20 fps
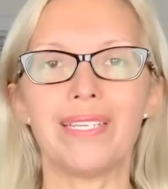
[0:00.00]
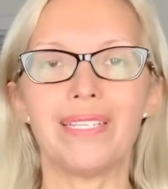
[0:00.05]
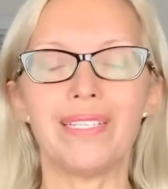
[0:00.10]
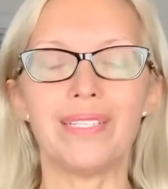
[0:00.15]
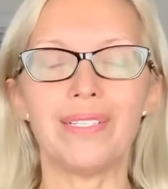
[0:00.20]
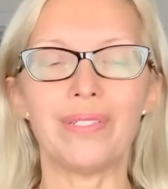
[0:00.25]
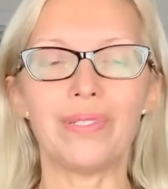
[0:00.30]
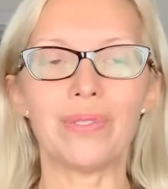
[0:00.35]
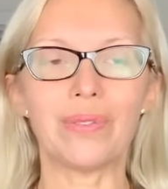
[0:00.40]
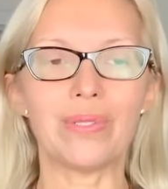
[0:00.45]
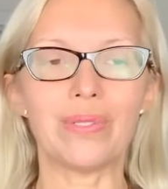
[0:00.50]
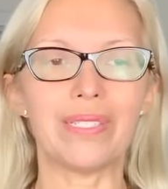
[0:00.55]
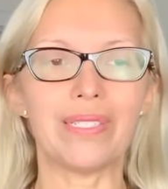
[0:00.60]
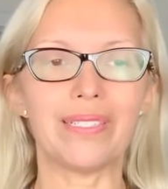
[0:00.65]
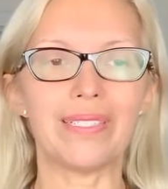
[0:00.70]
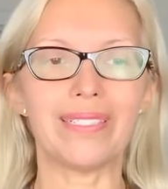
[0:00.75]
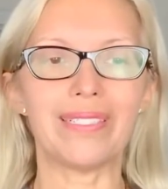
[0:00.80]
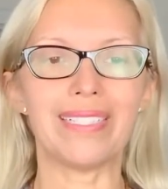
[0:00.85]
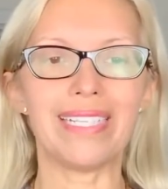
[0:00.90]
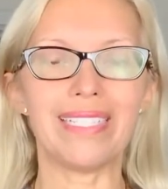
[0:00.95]
You know,
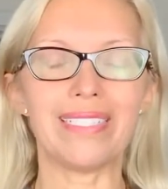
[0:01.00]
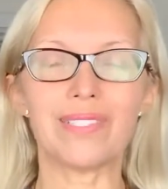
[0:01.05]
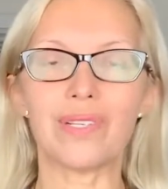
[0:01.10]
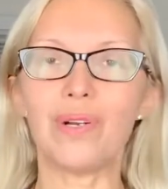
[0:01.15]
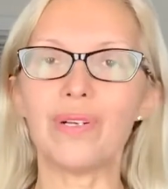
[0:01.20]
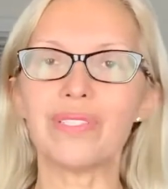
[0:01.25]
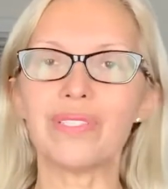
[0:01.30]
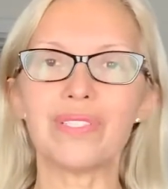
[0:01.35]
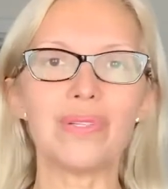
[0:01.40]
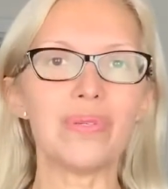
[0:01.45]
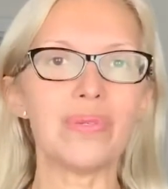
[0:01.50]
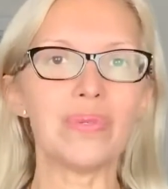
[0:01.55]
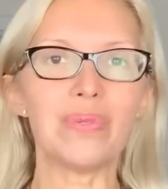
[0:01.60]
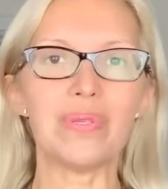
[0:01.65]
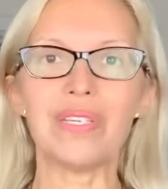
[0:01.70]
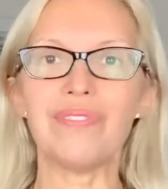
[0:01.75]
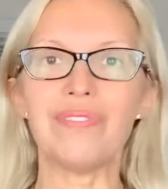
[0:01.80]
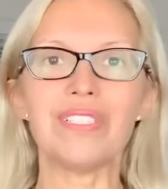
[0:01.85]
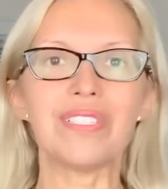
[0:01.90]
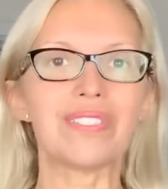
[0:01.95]
it's also
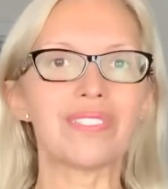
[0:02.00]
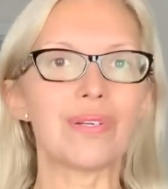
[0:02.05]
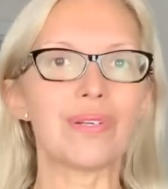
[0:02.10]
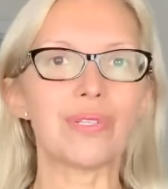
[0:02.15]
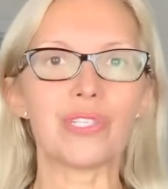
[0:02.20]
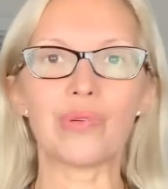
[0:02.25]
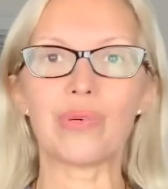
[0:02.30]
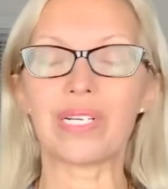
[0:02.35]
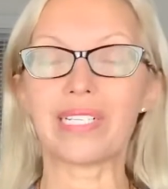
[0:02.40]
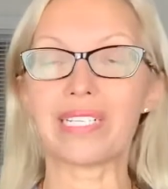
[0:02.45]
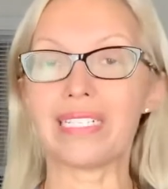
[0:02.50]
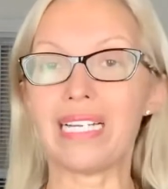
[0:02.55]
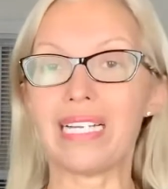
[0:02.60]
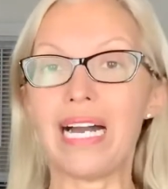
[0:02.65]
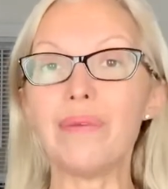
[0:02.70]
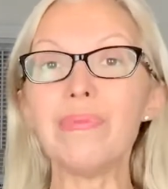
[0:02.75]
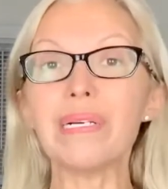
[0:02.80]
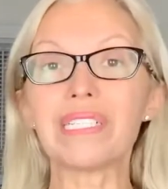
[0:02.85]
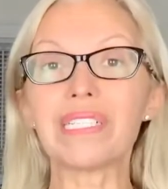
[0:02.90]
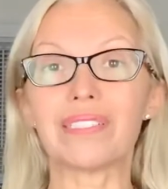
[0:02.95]
even
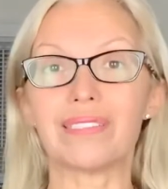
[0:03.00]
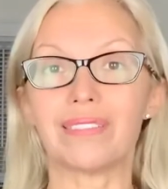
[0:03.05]
socioeconomic,